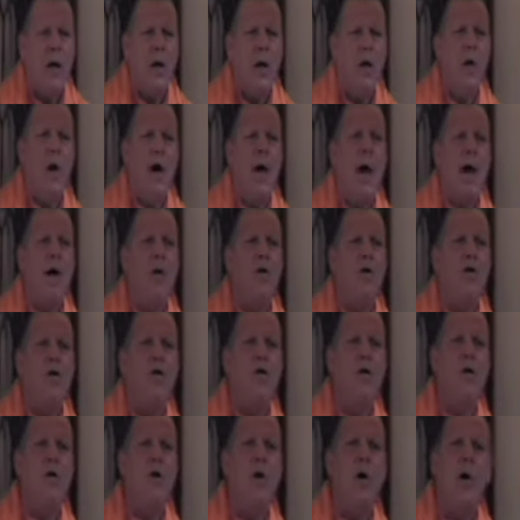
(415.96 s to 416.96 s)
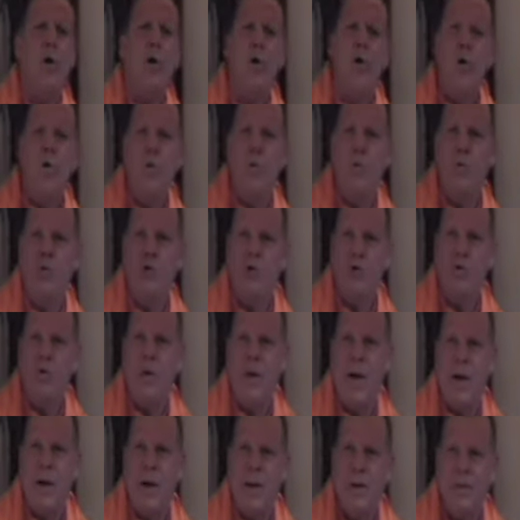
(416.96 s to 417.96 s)
or how could Om do
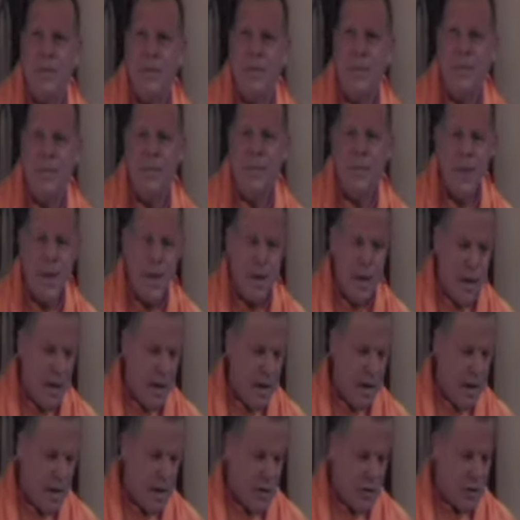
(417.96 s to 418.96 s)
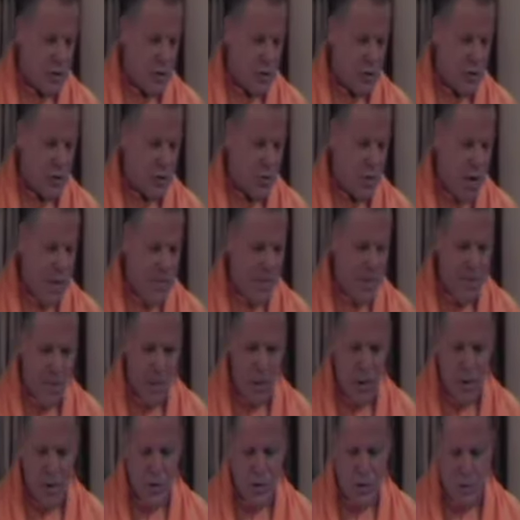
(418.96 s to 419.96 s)
that? So Sri Ramana
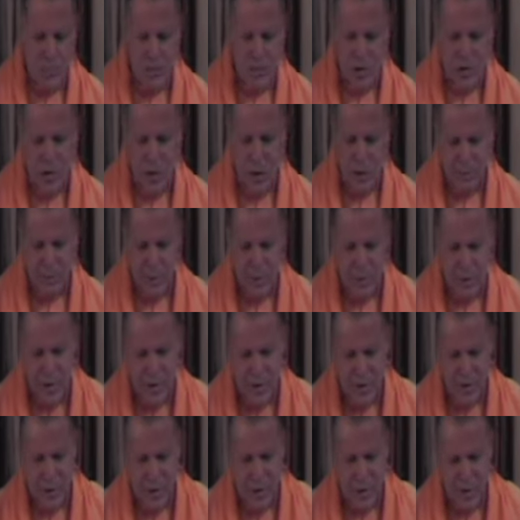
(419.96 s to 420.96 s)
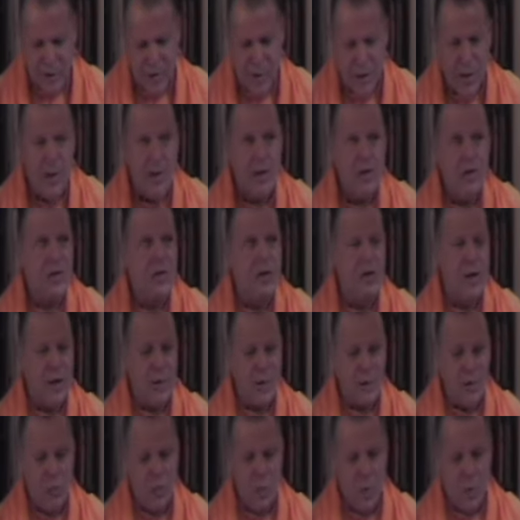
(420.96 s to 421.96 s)
Maharshi himself said this in his
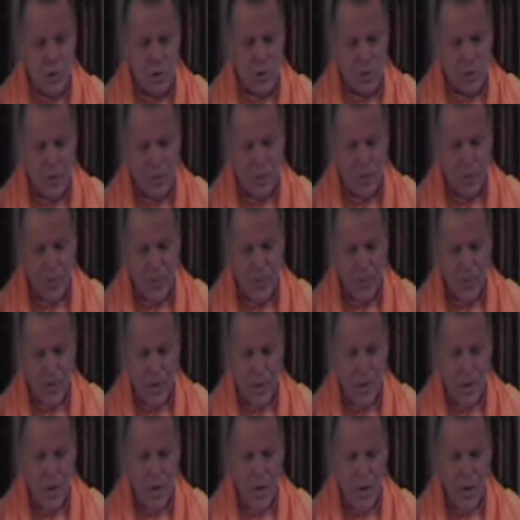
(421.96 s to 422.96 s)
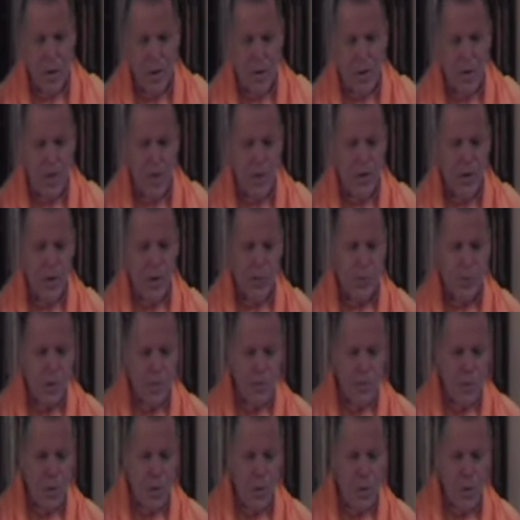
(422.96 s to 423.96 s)
collected works. The
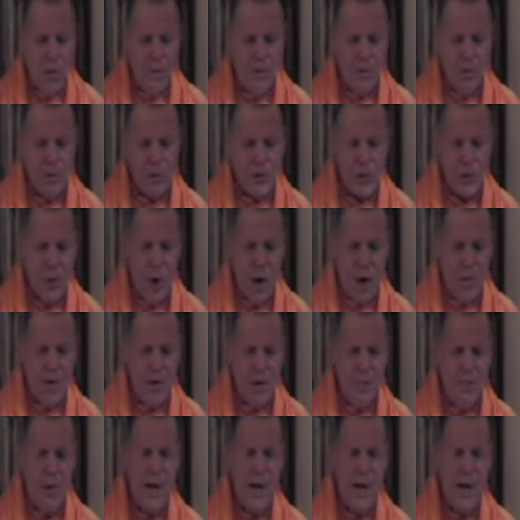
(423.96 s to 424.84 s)
purport of prescribing